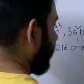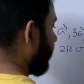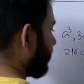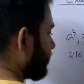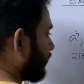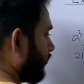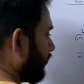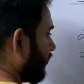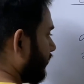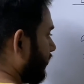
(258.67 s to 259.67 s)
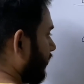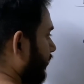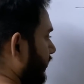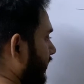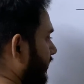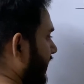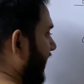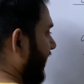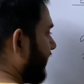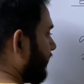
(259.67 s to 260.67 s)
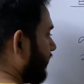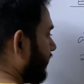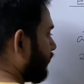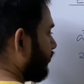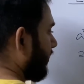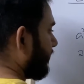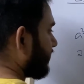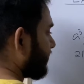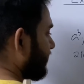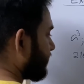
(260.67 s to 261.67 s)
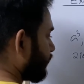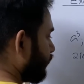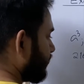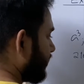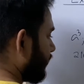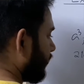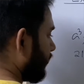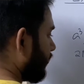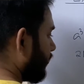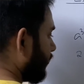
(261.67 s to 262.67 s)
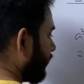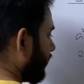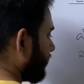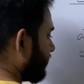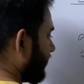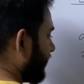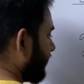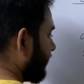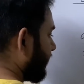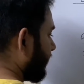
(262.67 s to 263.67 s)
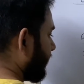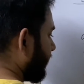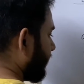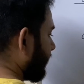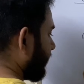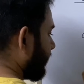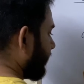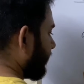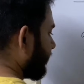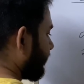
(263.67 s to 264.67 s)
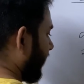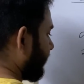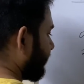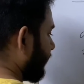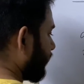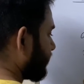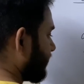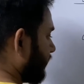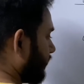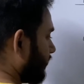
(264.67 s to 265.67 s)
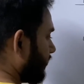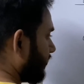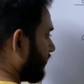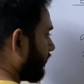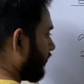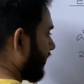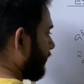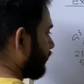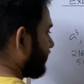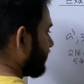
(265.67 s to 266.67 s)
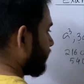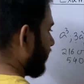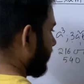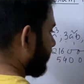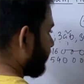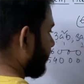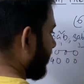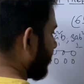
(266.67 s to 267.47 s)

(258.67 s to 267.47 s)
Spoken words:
so we'll add 2 numbers is 20, then 540. What about this one? 3A